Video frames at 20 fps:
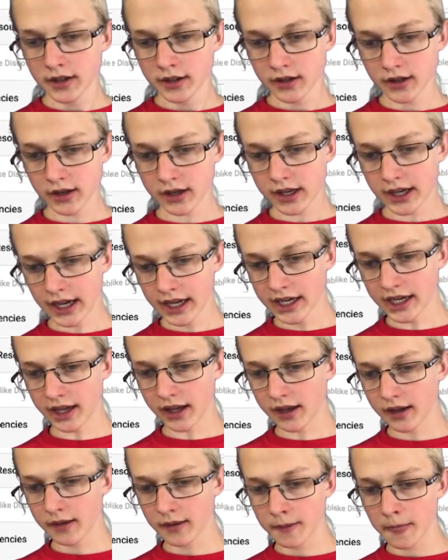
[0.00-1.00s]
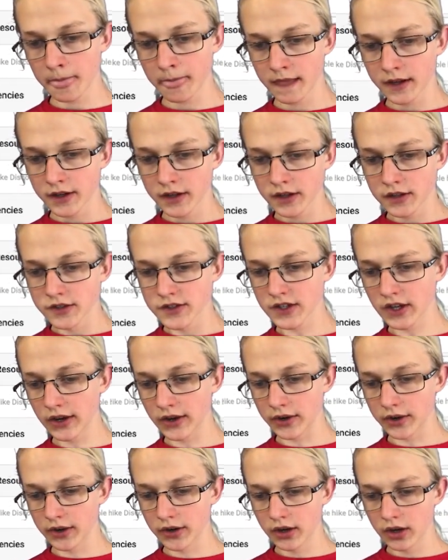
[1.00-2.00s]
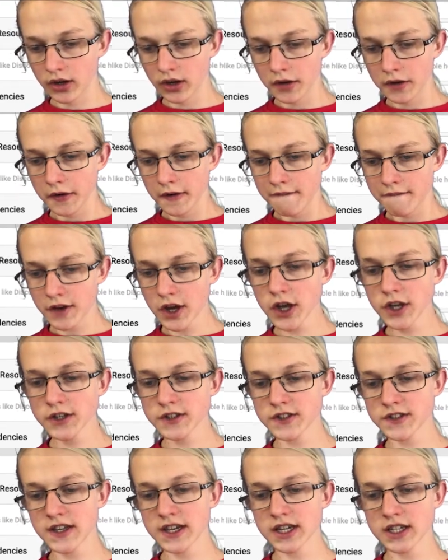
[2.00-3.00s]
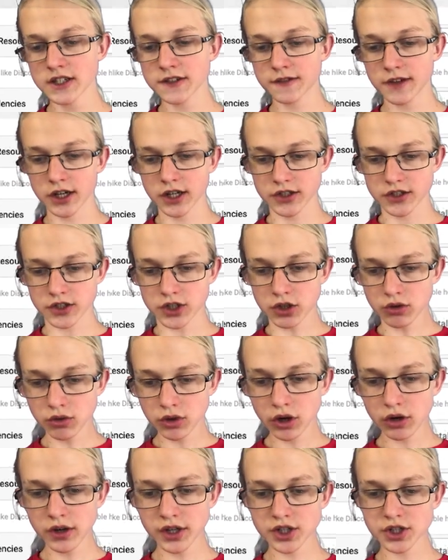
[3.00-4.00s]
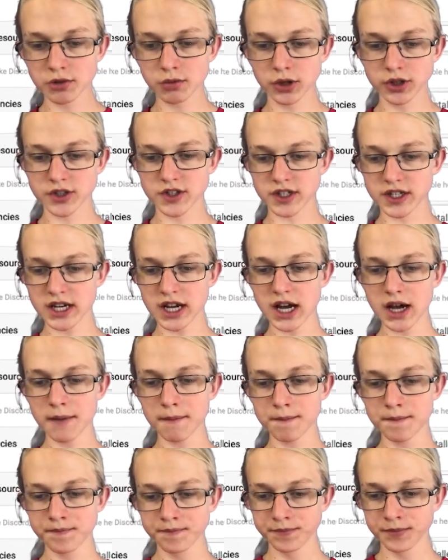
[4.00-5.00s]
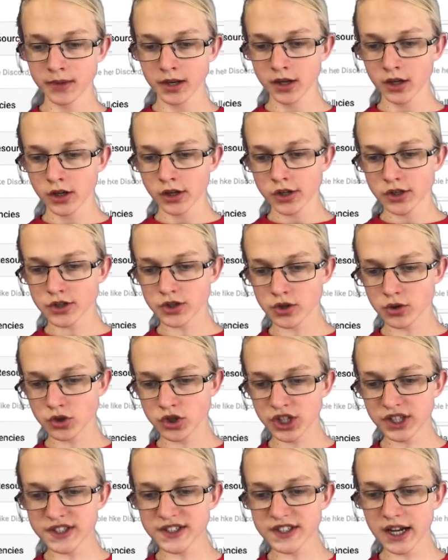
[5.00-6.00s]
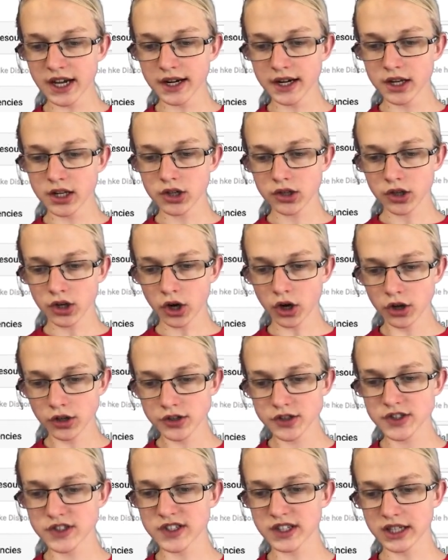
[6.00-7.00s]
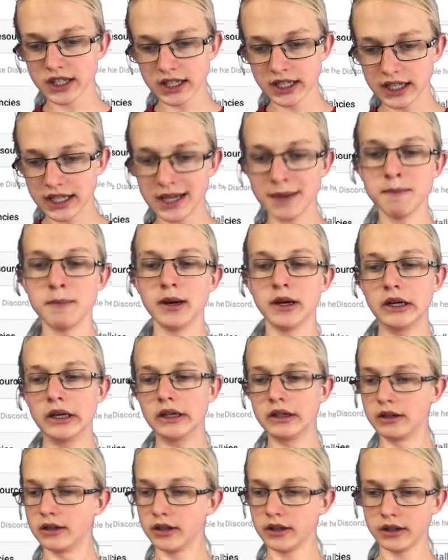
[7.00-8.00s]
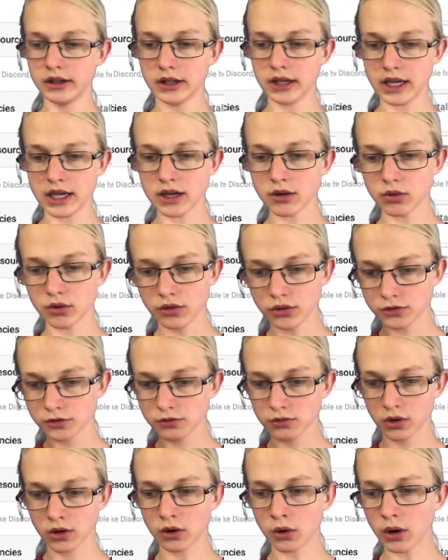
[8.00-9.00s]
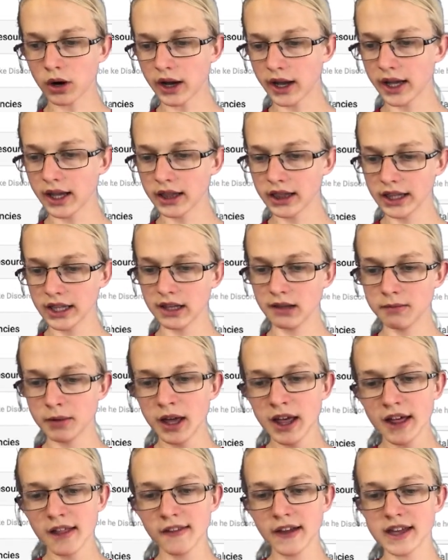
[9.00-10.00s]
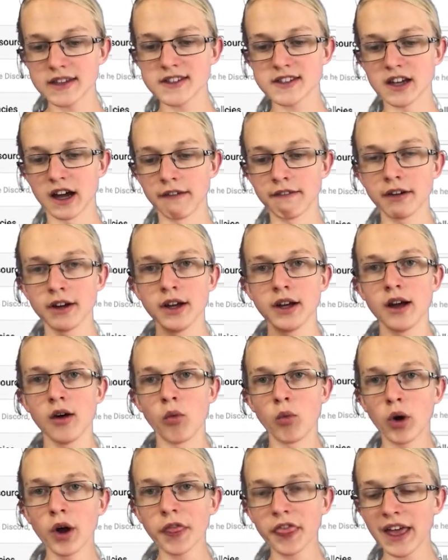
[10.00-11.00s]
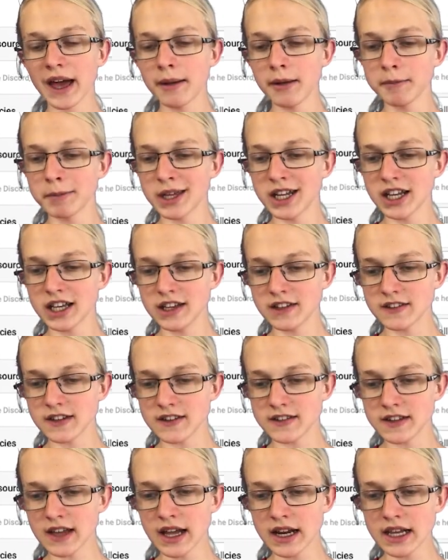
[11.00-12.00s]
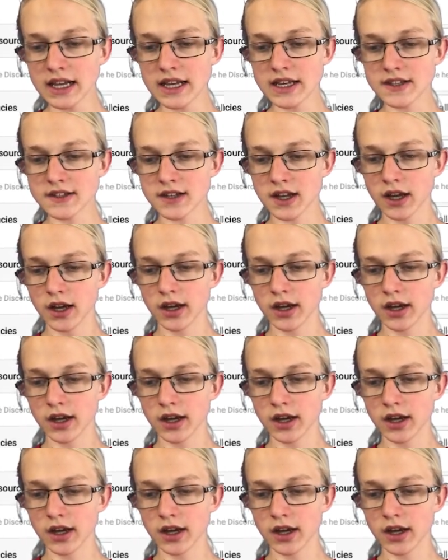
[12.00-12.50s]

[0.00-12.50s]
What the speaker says: Okay, so first things first, you're going to want to come to just under your const lib equals require lib, that stuff. What that bit is that is